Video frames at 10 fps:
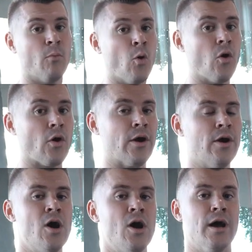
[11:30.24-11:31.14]
more
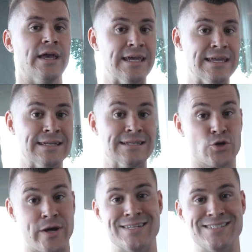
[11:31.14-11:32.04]
in
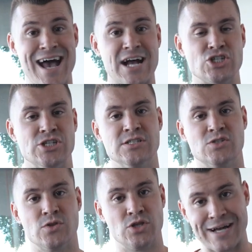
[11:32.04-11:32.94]
transactions
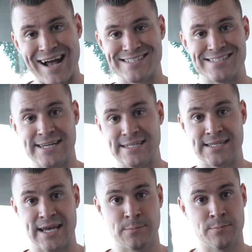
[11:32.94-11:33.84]
with your guys'
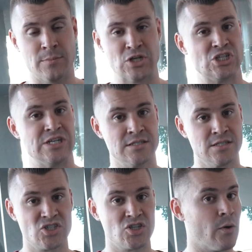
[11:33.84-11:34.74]
ATM
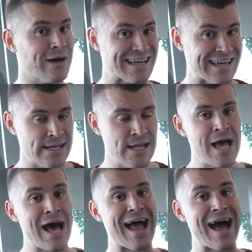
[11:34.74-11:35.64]
machines. So again,
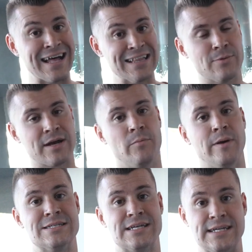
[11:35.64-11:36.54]
I highly
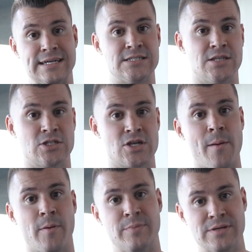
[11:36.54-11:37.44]
recommend getting into the
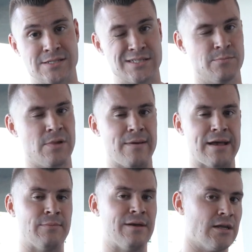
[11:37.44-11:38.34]
topper business, and maybe I
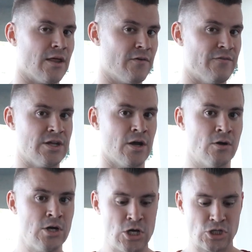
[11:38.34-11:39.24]
can make another video
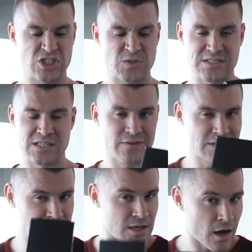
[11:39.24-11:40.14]
just
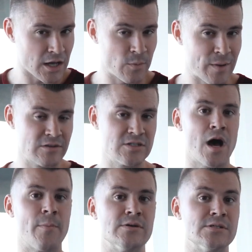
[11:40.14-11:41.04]
specifically talking about the
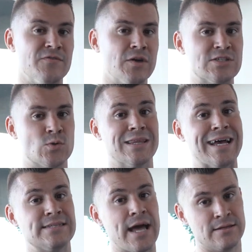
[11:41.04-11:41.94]
toppers. If you guys would
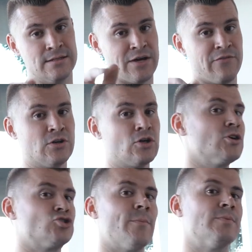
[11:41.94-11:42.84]
like that, then definitely
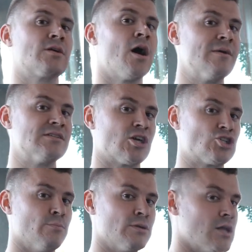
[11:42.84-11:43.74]
drop in the comment
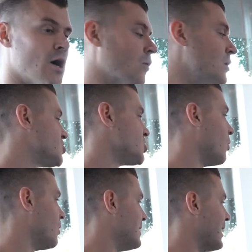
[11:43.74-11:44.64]
section below.
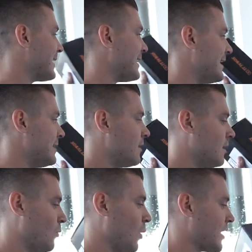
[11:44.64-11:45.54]
So again,
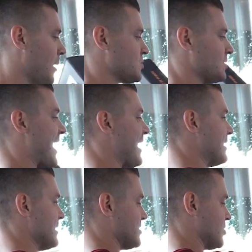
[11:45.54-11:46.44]
what comes with that is